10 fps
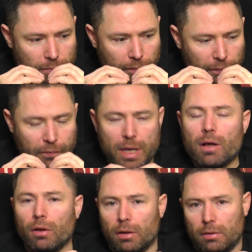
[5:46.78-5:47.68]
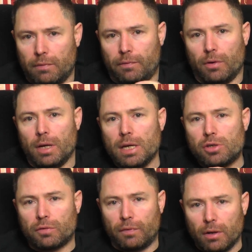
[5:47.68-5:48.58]
feel for
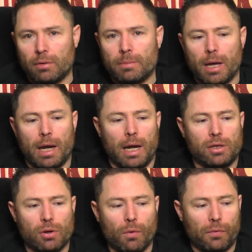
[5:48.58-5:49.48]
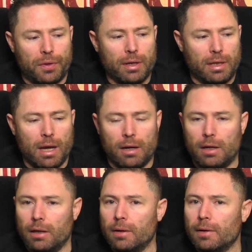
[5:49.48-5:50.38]
each film, and I don't think the
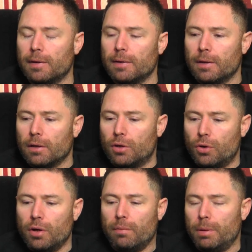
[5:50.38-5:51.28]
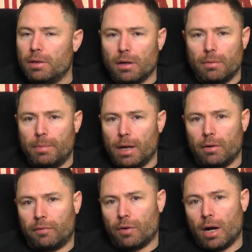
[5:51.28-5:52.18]
editing could have been done
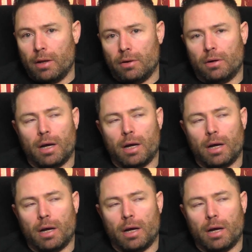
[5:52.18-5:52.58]
better for either.